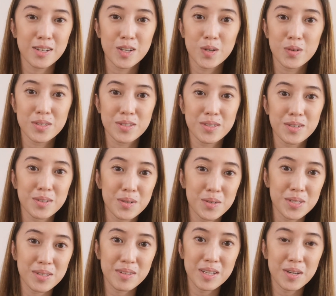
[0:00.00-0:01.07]
going to the
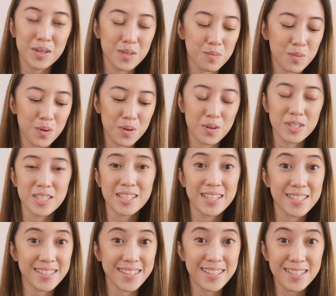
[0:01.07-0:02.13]
grocery or the malls,
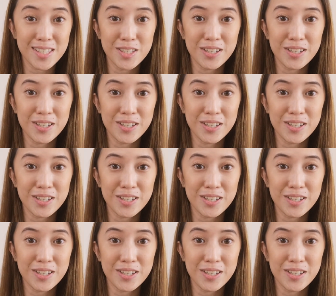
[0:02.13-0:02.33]
because this